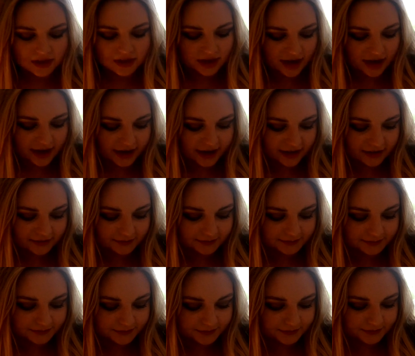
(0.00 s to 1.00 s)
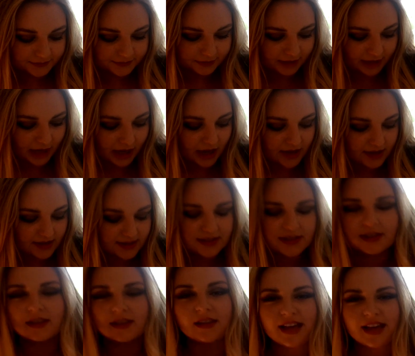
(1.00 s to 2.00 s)
Um, that's
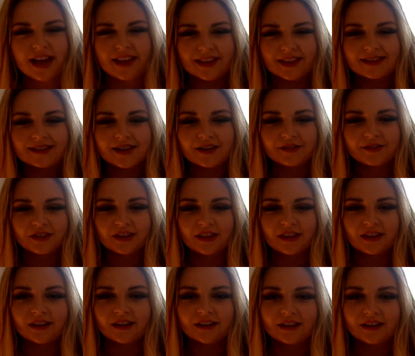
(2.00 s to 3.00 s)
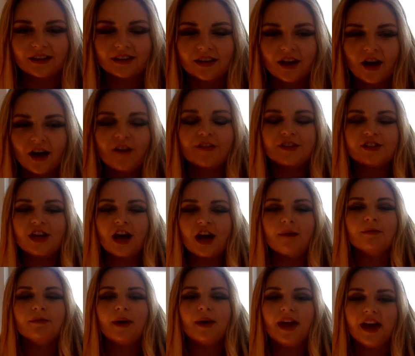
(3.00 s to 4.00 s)
yeah, that's definitely the off the
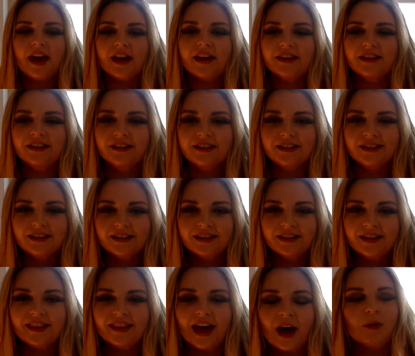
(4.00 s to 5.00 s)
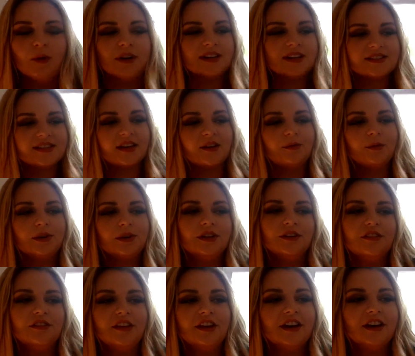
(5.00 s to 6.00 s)
top of my head that one is like one
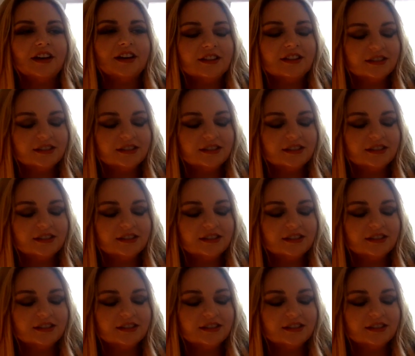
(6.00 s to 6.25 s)
of the.